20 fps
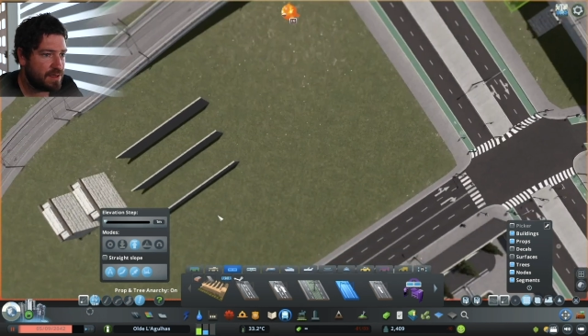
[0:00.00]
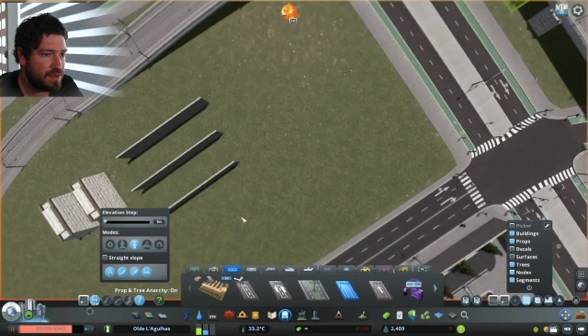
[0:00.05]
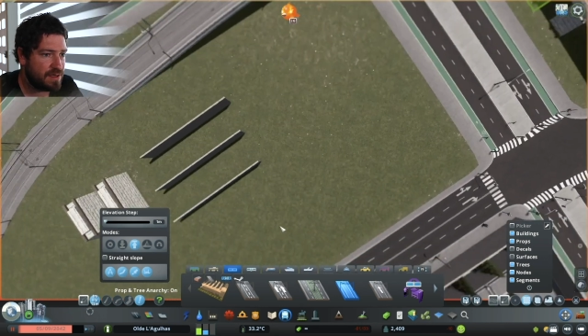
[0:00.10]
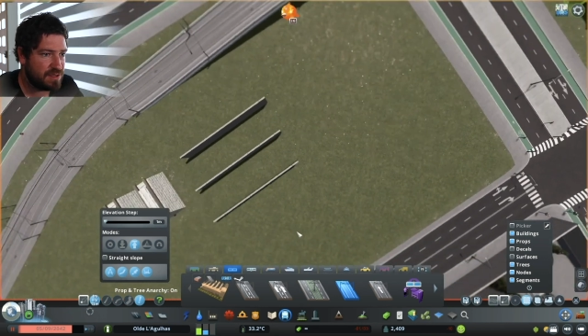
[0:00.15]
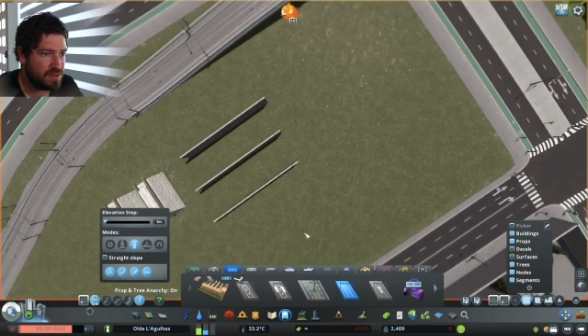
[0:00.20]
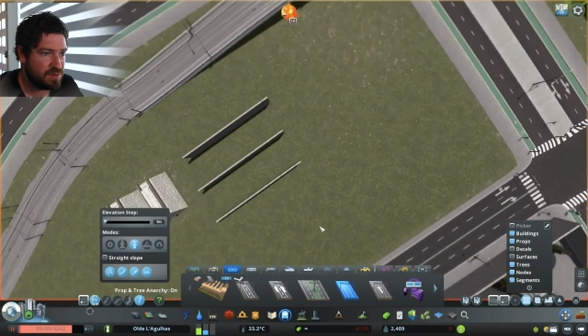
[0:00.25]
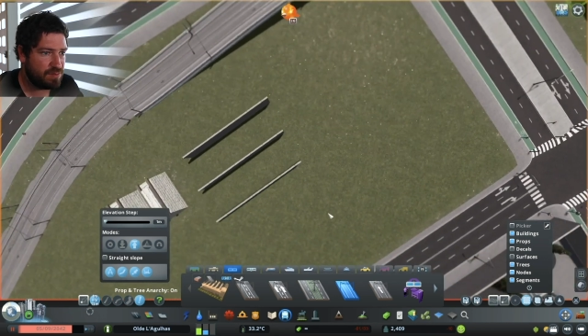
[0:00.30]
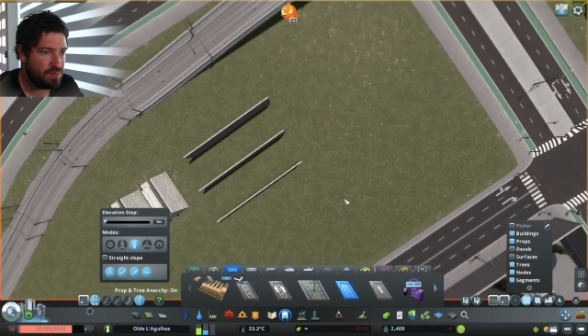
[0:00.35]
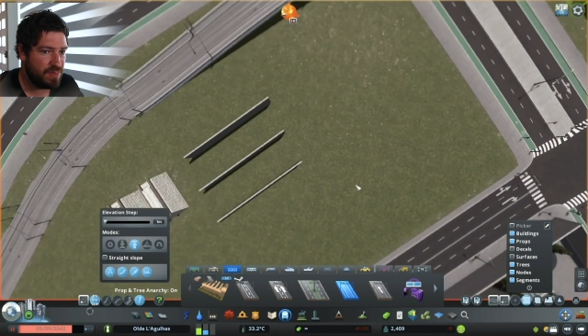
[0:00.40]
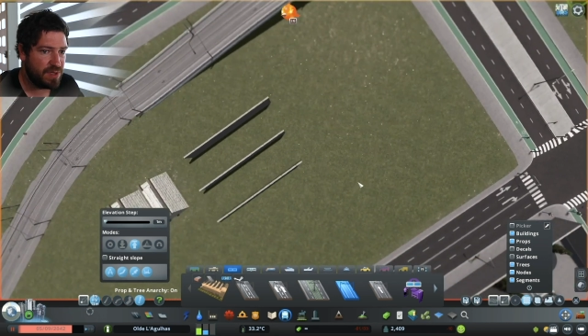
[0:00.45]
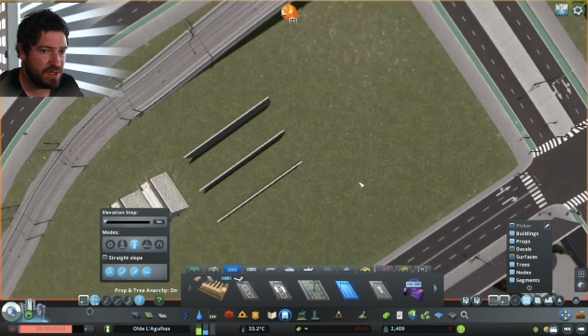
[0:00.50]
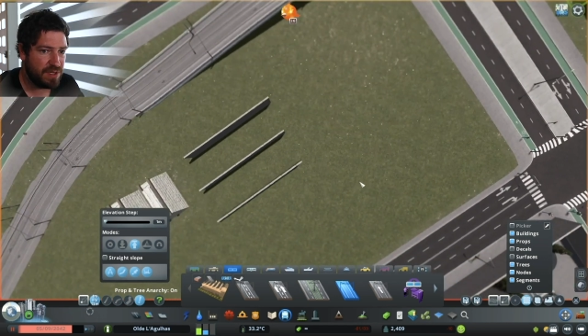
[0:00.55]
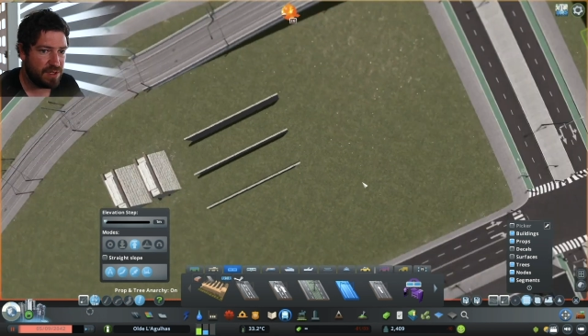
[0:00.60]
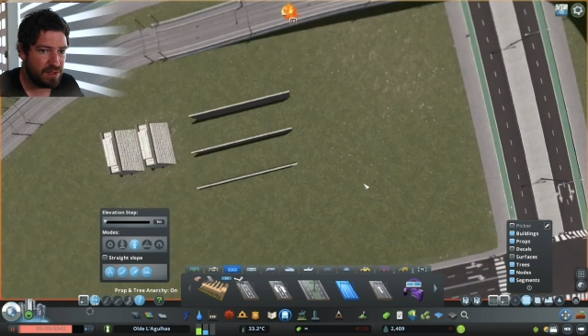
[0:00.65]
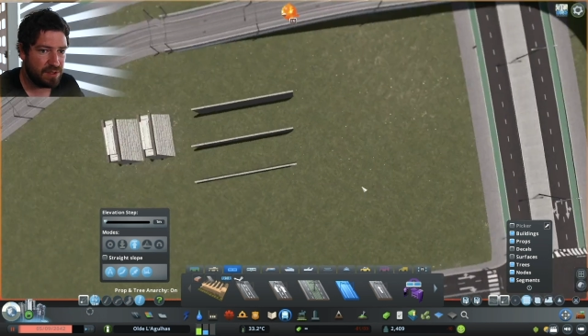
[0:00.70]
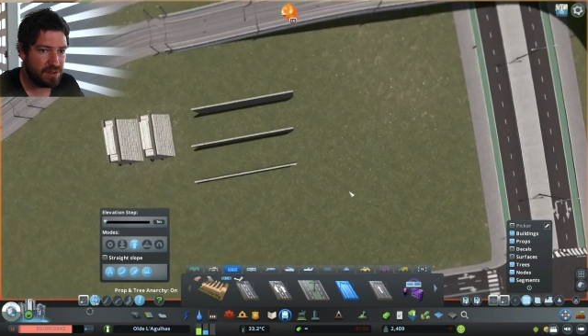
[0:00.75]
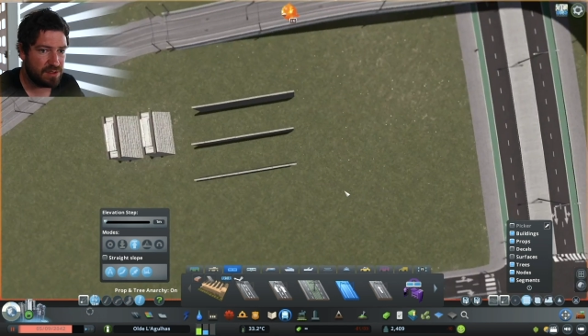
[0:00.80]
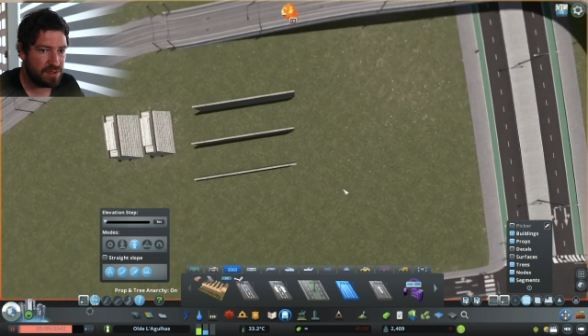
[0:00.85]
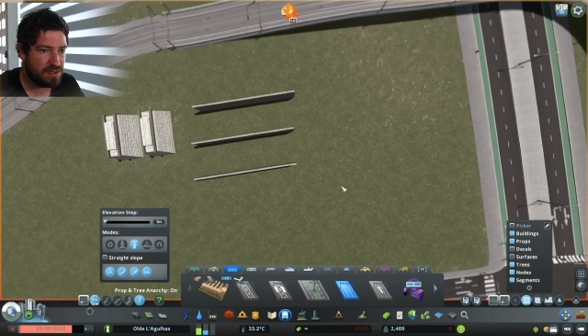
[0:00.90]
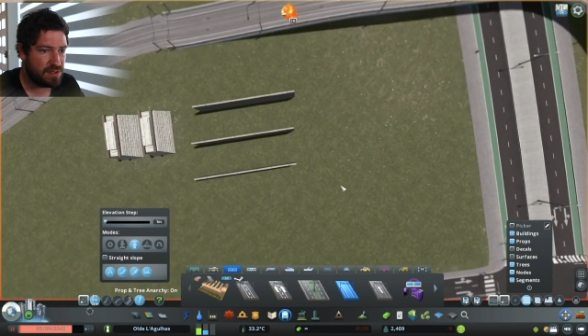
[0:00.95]
us
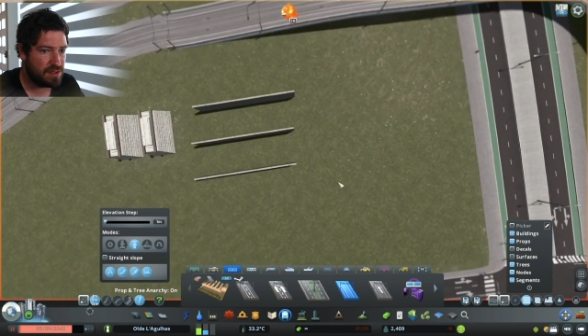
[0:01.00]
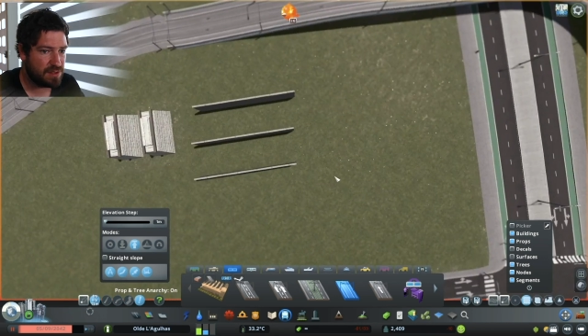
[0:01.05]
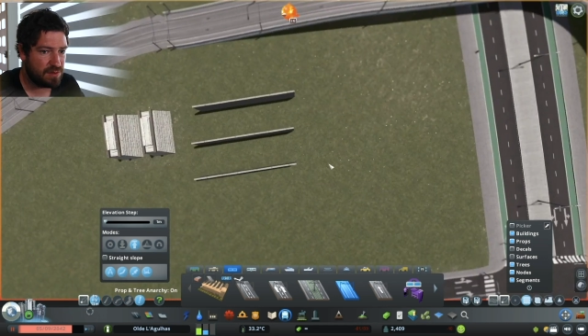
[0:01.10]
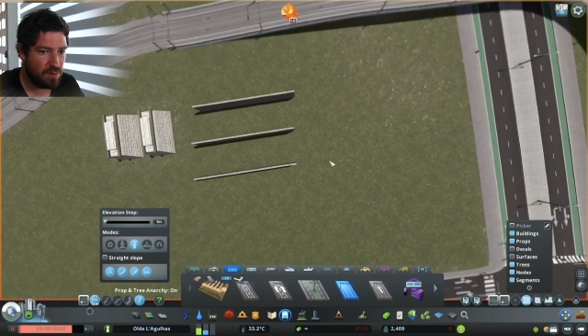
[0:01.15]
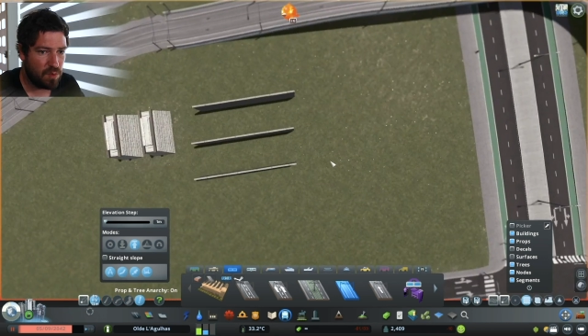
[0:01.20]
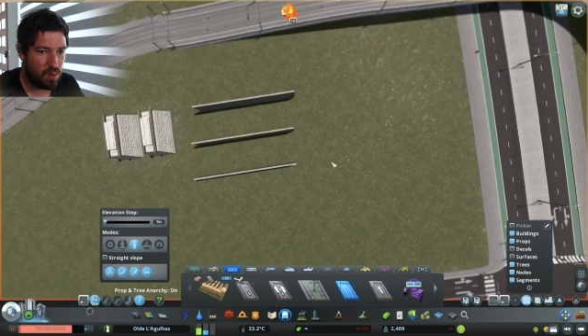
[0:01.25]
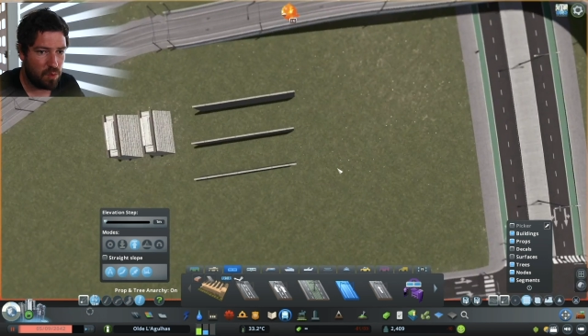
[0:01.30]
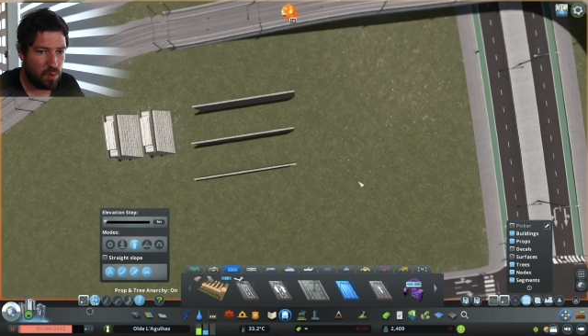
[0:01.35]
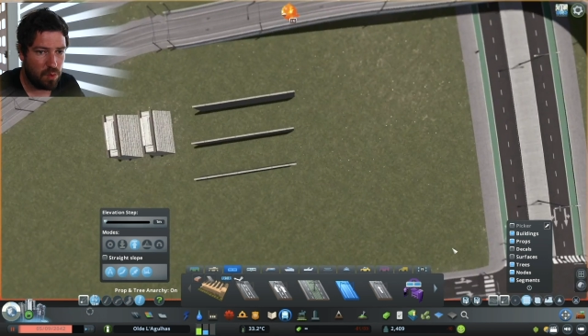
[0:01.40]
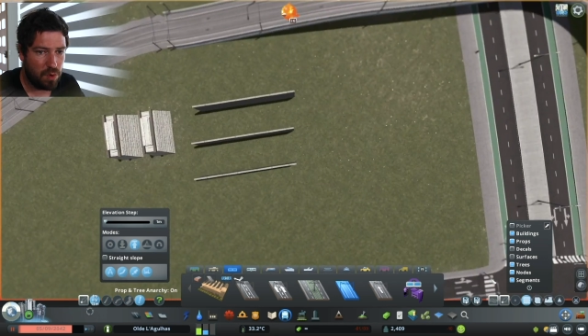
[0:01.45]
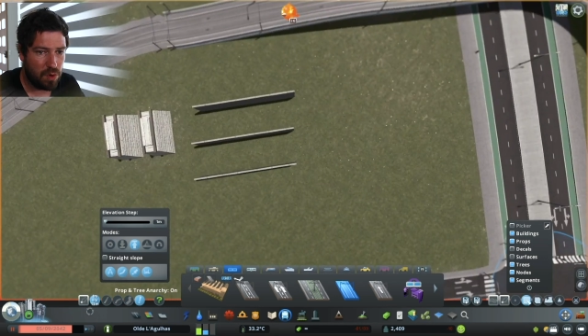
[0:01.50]
build some